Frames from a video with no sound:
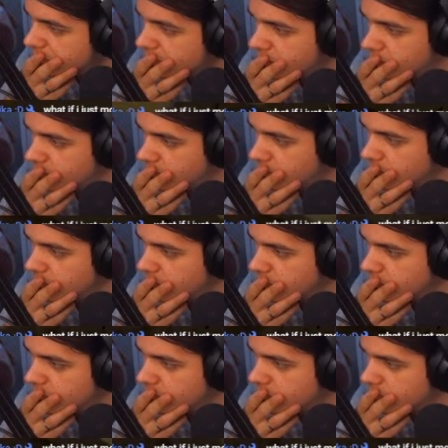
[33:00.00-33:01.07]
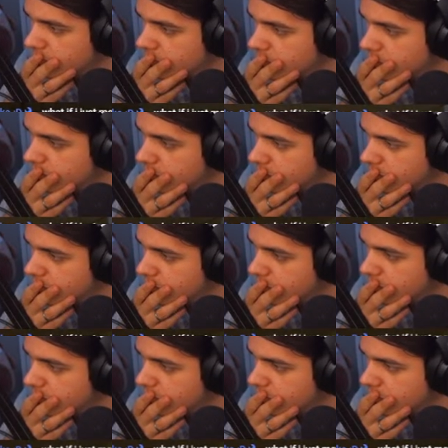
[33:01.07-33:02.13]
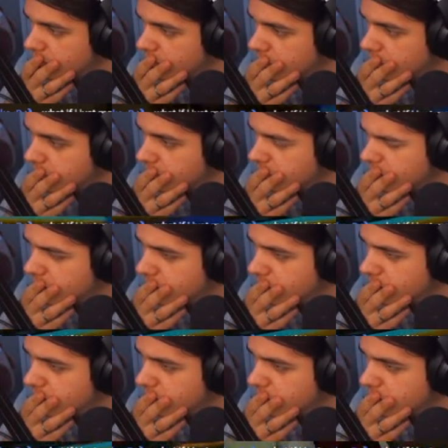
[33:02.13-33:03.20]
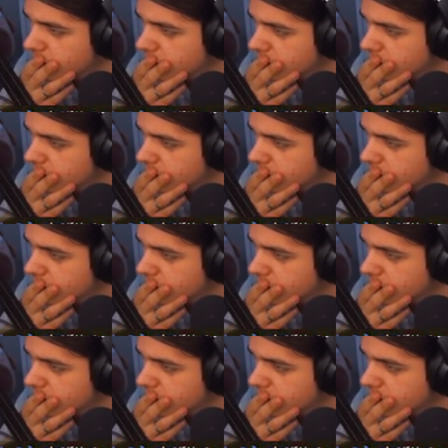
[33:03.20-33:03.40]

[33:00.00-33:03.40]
No one is speaking in this clip.